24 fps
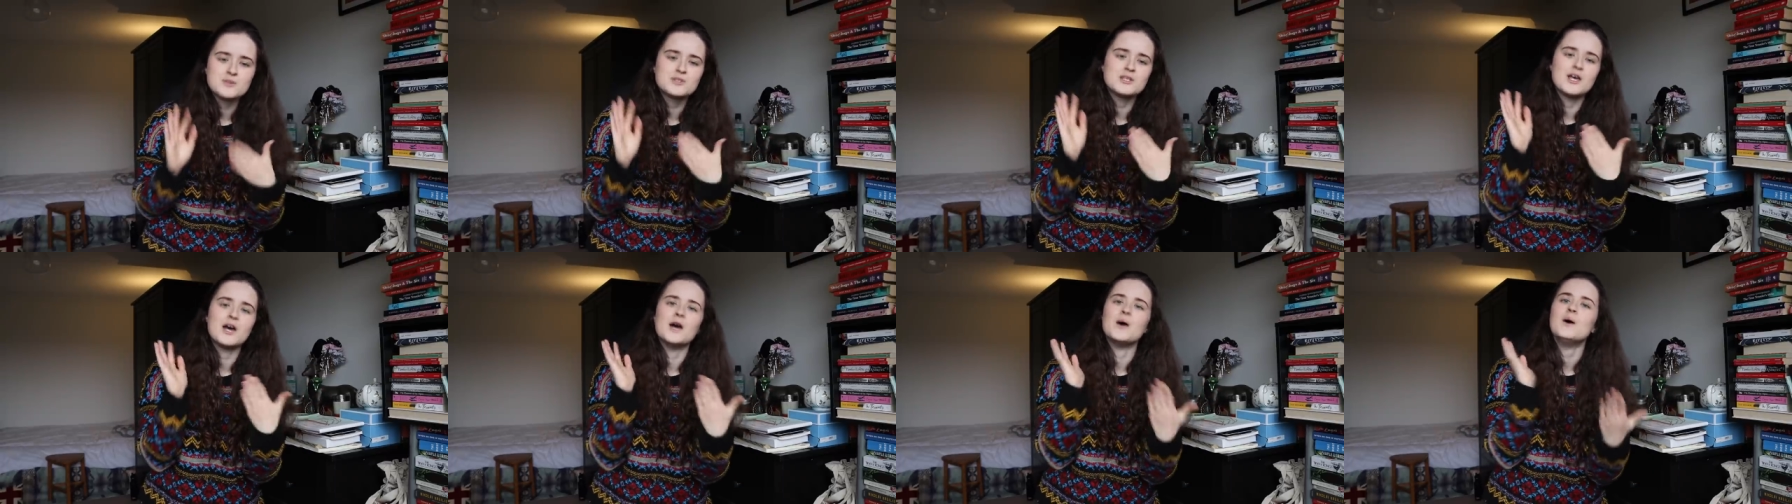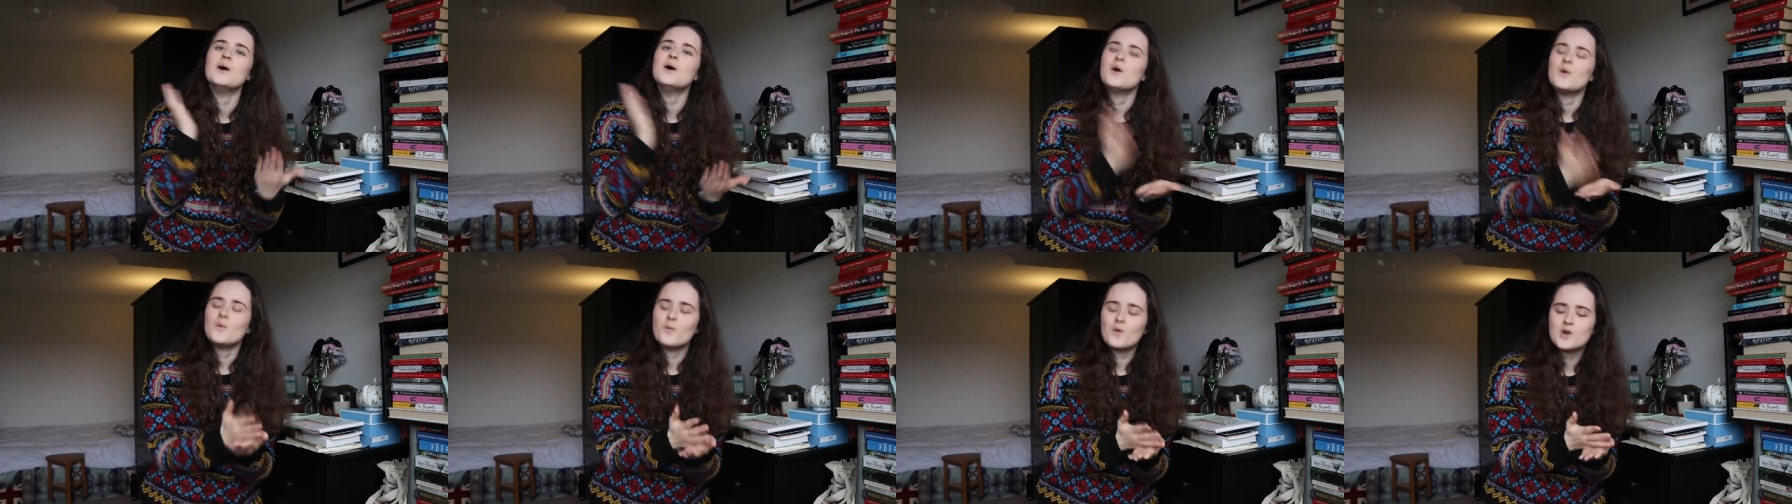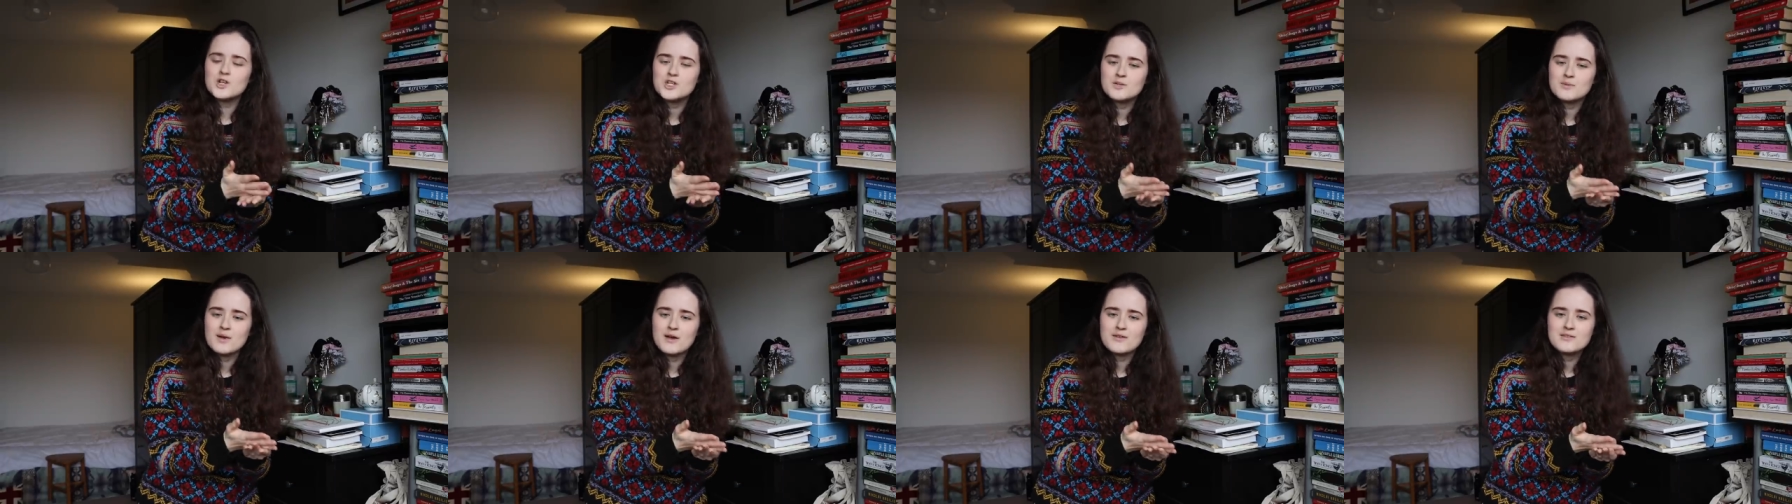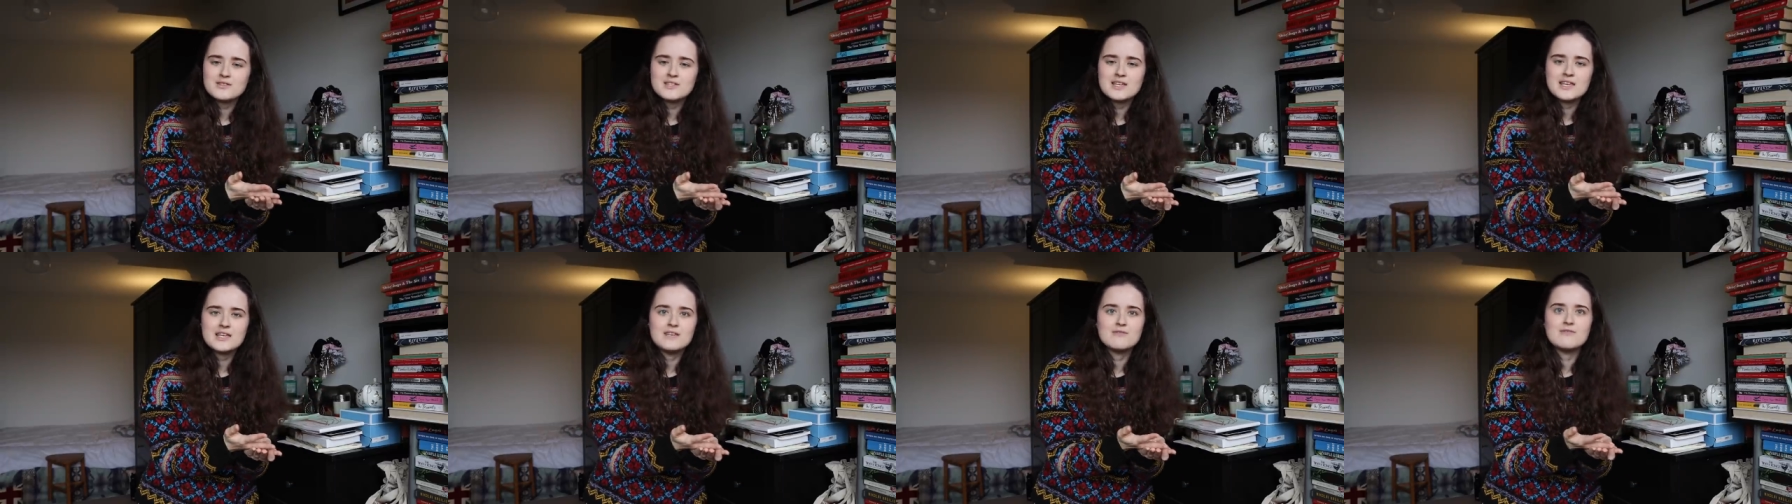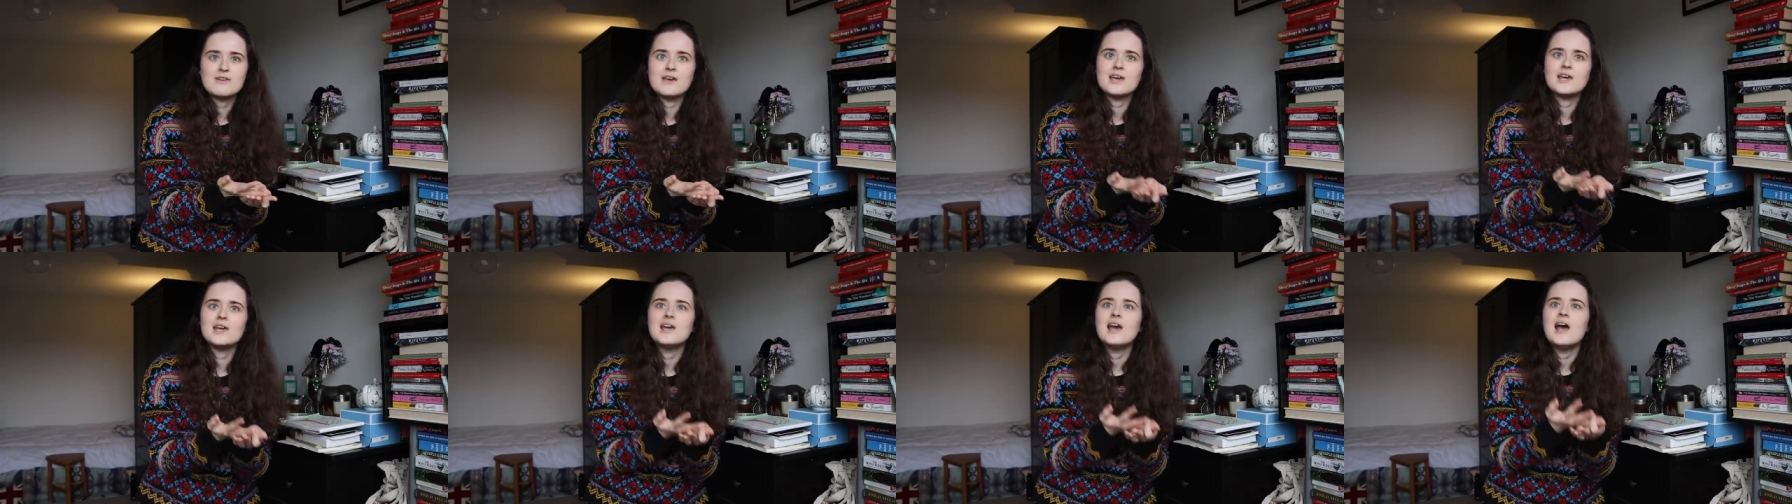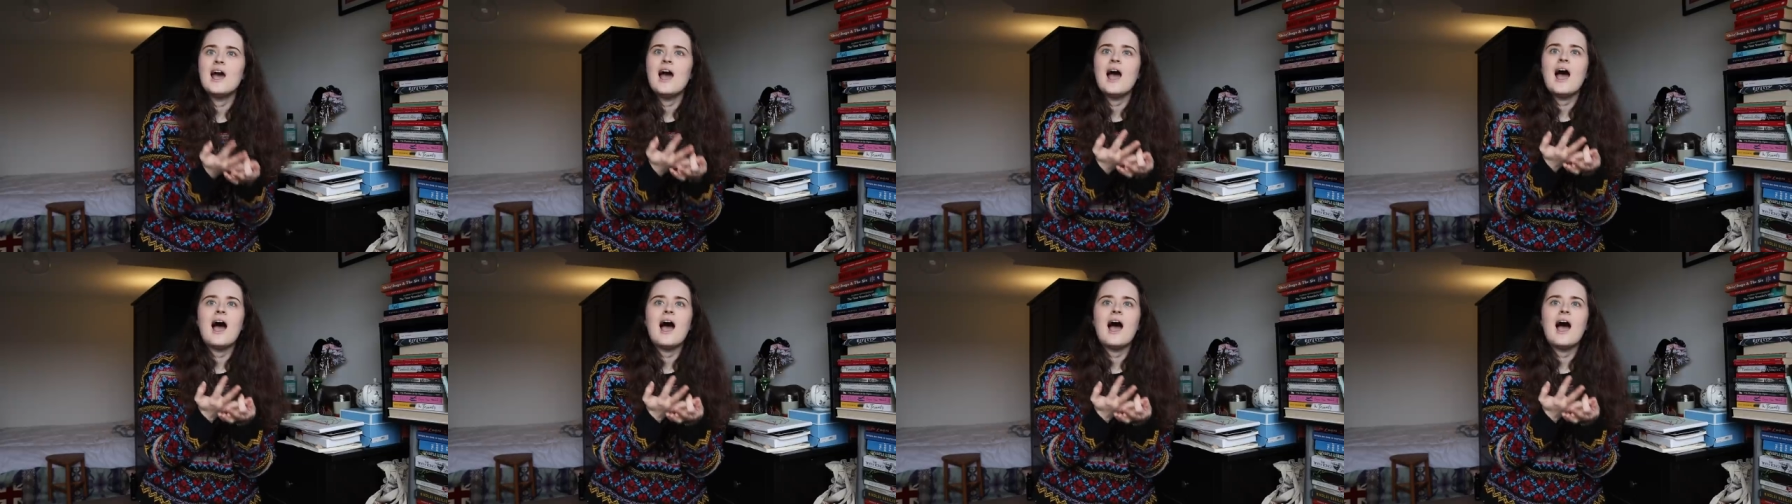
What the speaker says: So watched a bit of TV